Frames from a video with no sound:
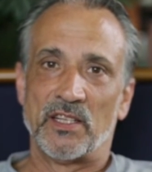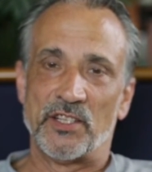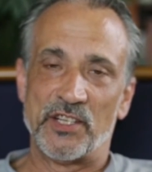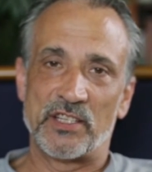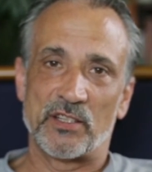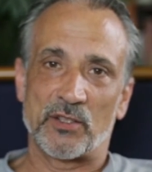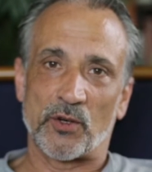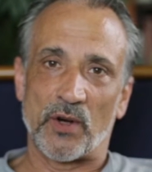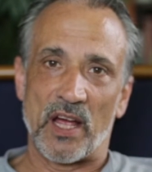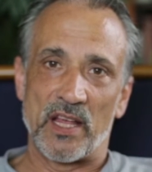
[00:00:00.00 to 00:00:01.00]
Jesus
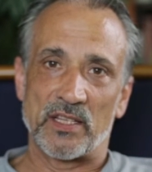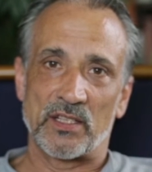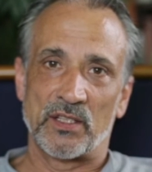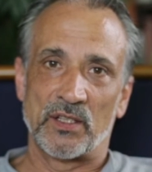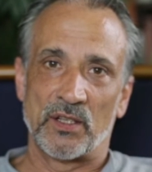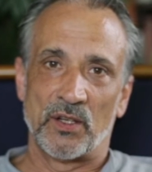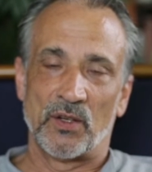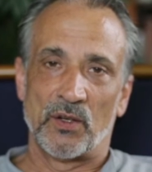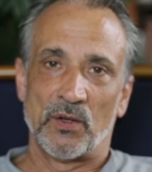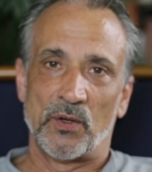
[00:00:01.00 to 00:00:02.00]
Christ,
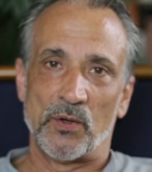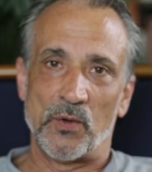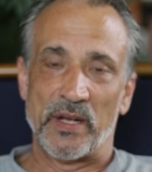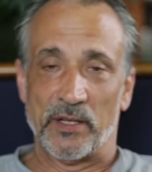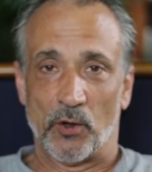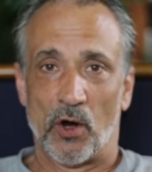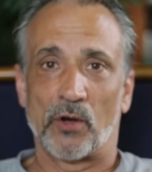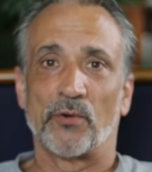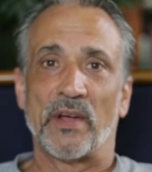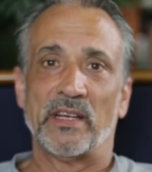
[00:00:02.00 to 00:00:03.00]
who
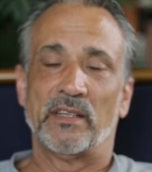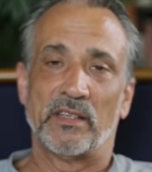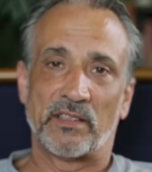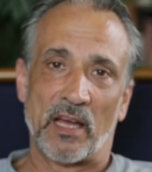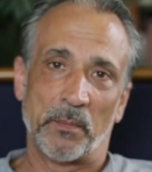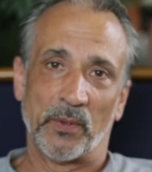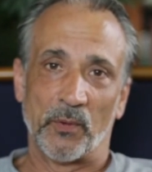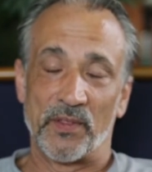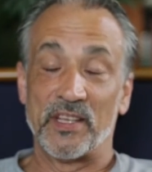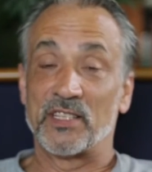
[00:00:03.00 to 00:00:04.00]
inaugurated a temple
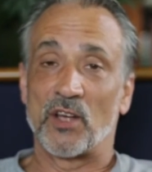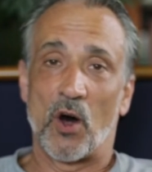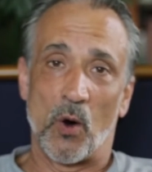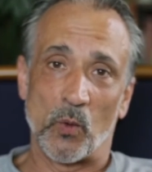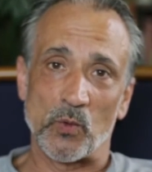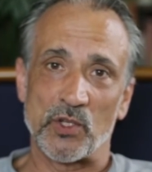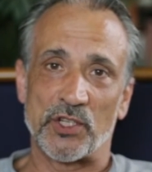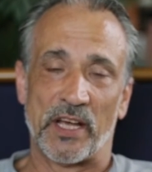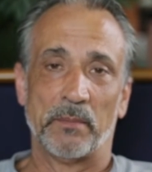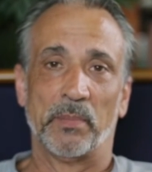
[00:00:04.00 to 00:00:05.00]
with his own
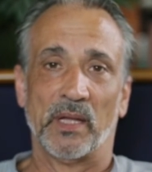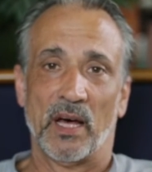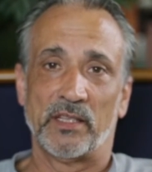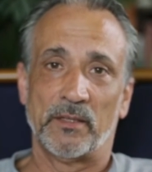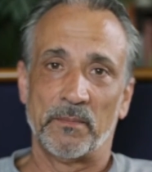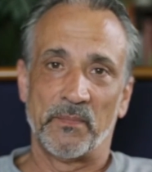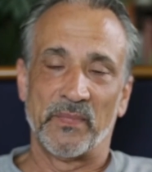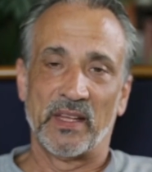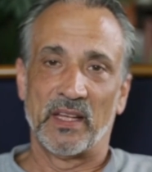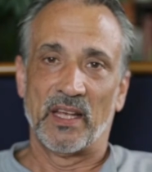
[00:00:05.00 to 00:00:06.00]
shed blood,
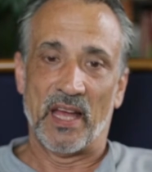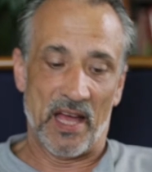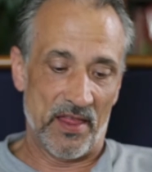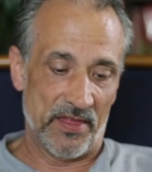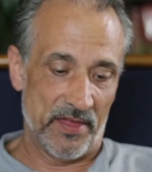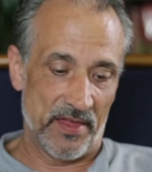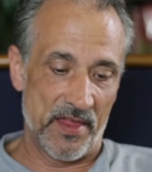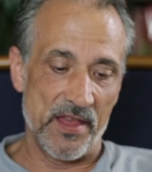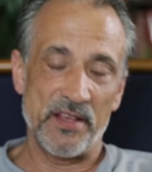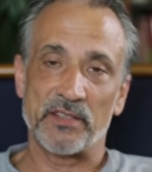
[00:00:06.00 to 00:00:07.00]
and
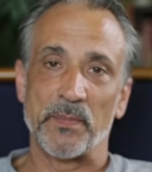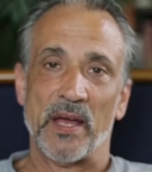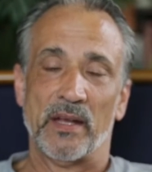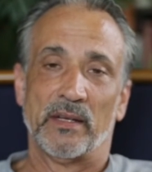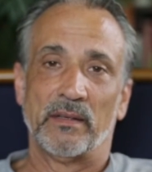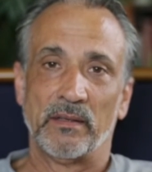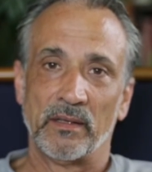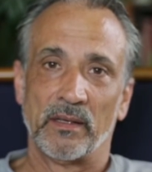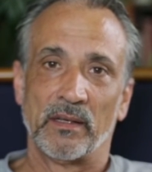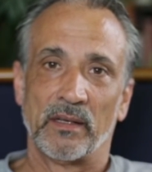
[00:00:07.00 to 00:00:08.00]
these men
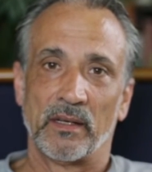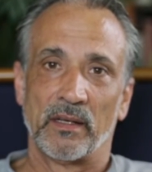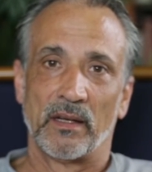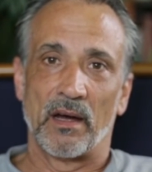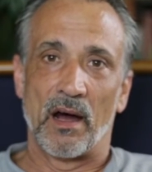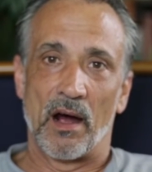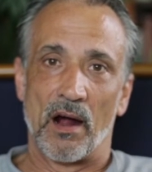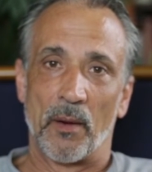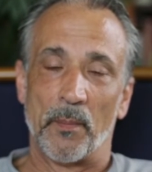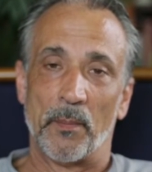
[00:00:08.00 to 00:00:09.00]

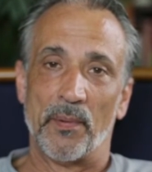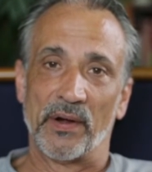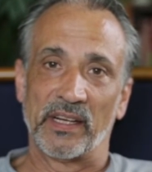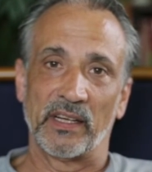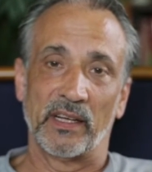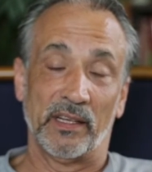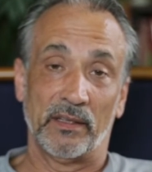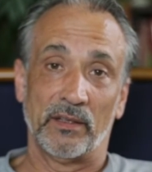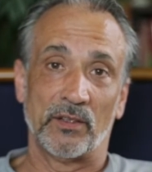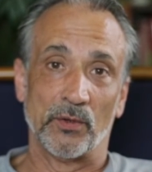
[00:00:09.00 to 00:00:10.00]
are bringing it
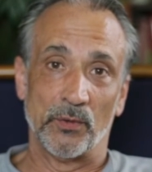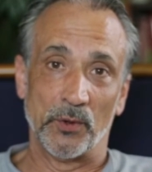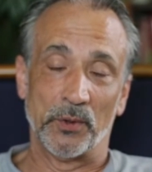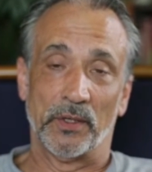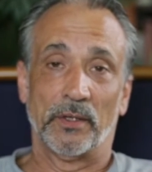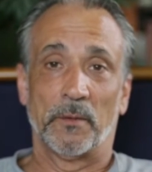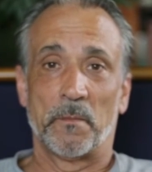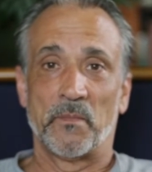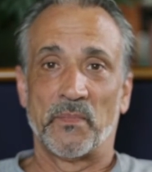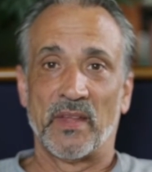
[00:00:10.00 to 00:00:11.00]
to ruin
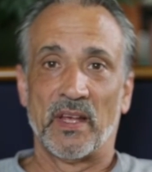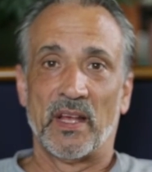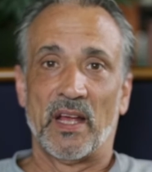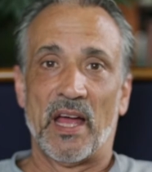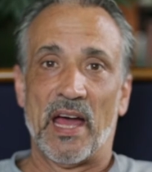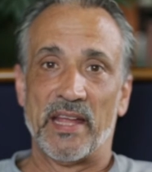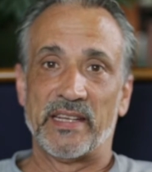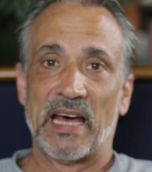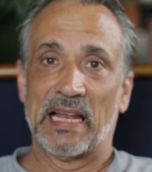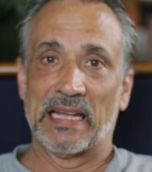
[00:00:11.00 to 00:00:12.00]

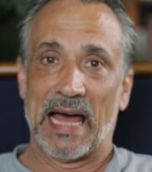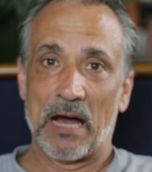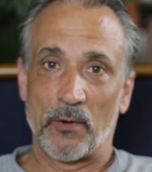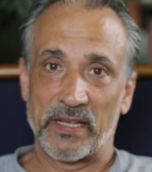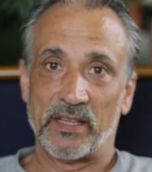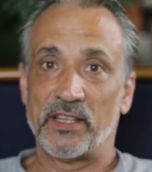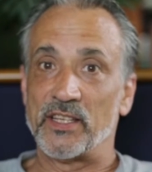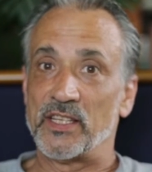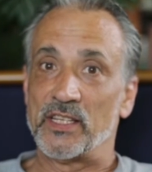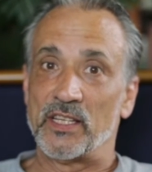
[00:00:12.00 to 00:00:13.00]
and allowing
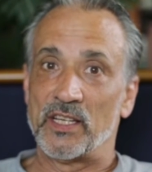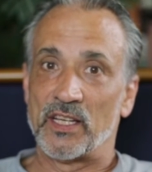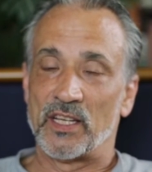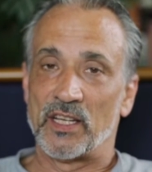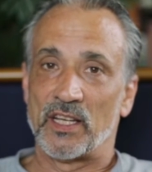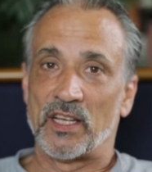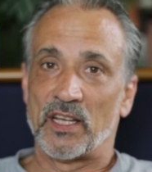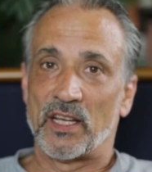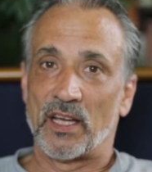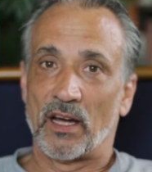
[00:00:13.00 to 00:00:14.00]
the
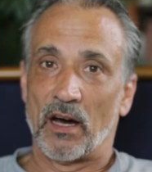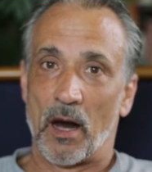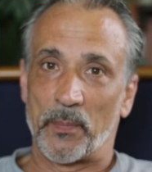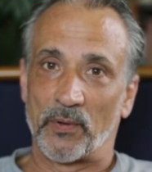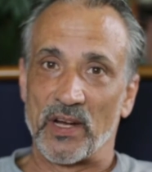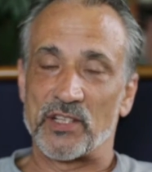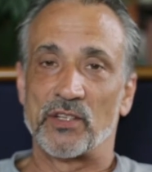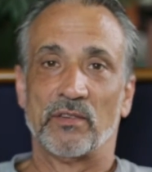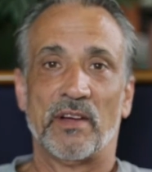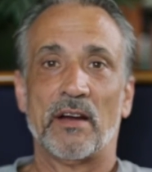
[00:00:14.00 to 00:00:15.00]

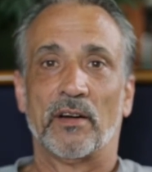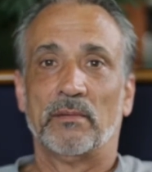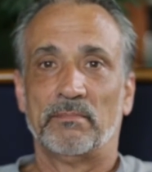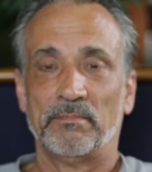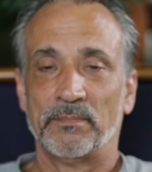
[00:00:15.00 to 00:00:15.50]
operation of error,